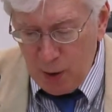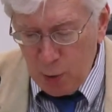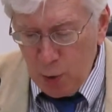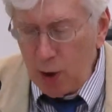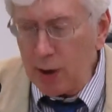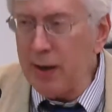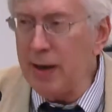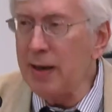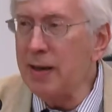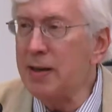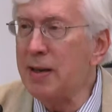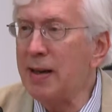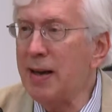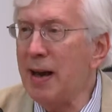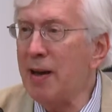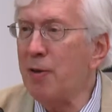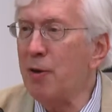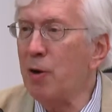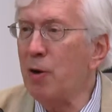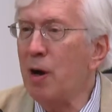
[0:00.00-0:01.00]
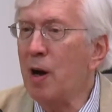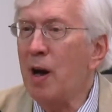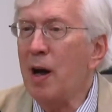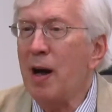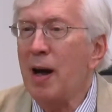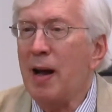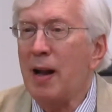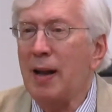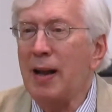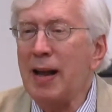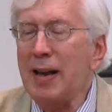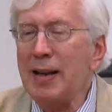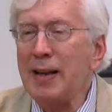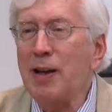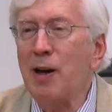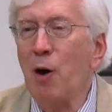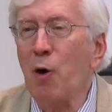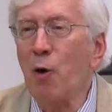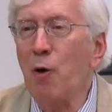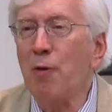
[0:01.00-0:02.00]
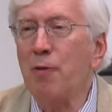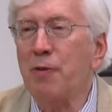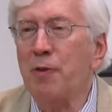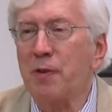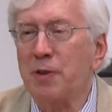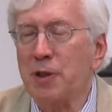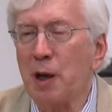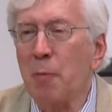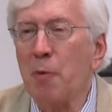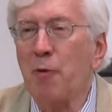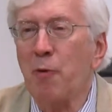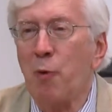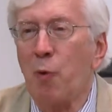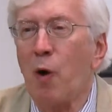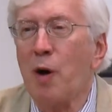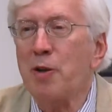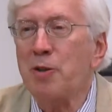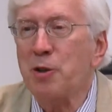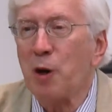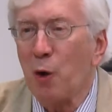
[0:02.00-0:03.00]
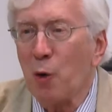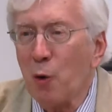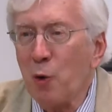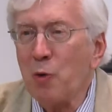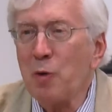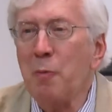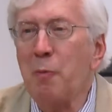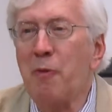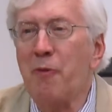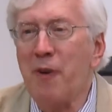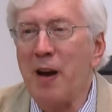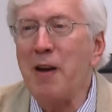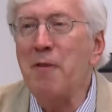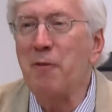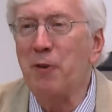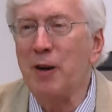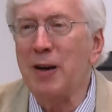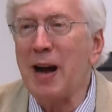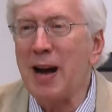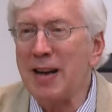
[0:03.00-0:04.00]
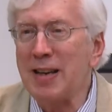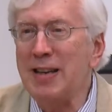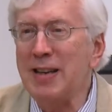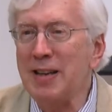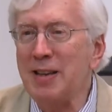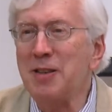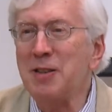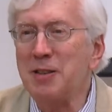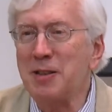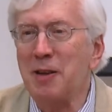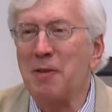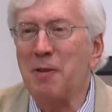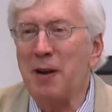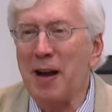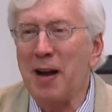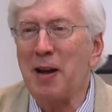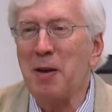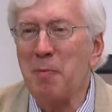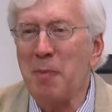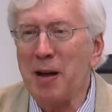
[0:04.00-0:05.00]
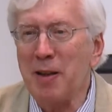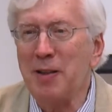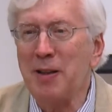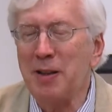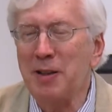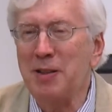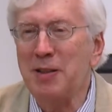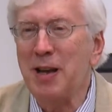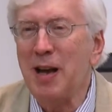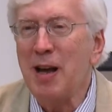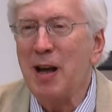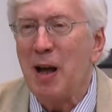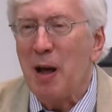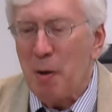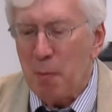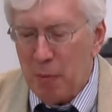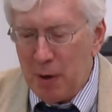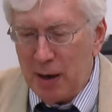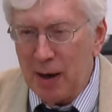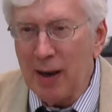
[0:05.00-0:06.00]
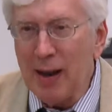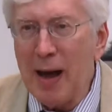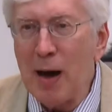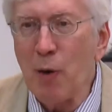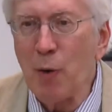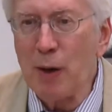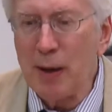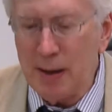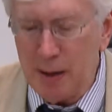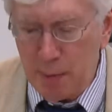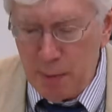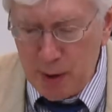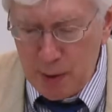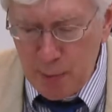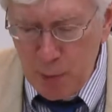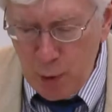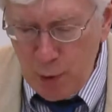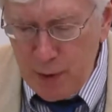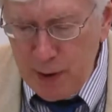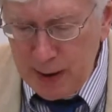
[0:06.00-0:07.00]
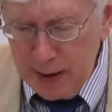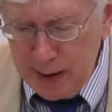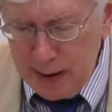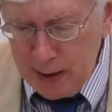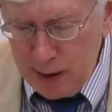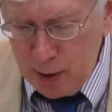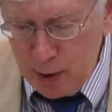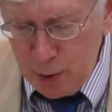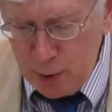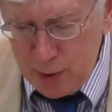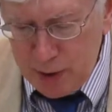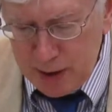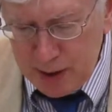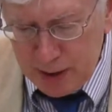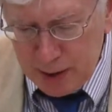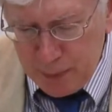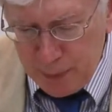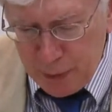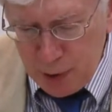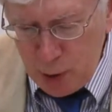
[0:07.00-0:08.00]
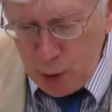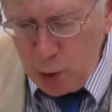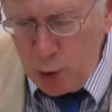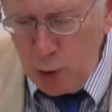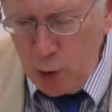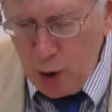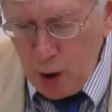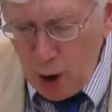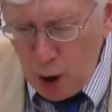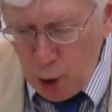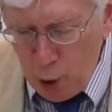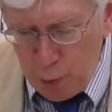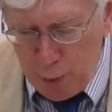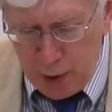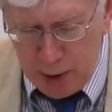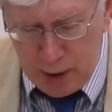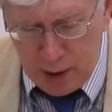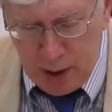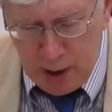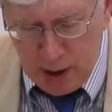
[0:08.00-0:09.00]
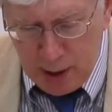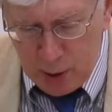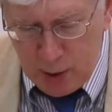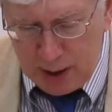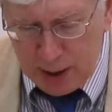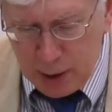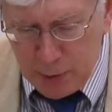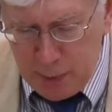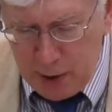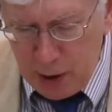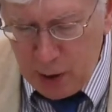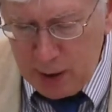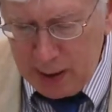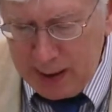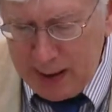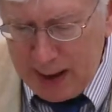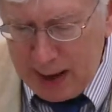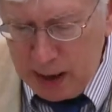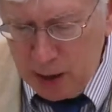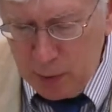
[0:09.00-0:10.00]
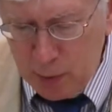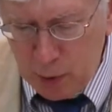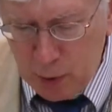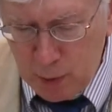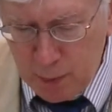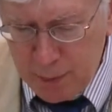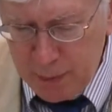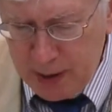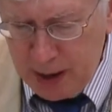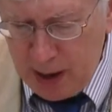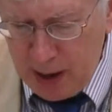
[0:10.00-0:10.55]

working together, letting go of some of one's own favorite ideas and methods, but moving into this new, open, transparent, accountable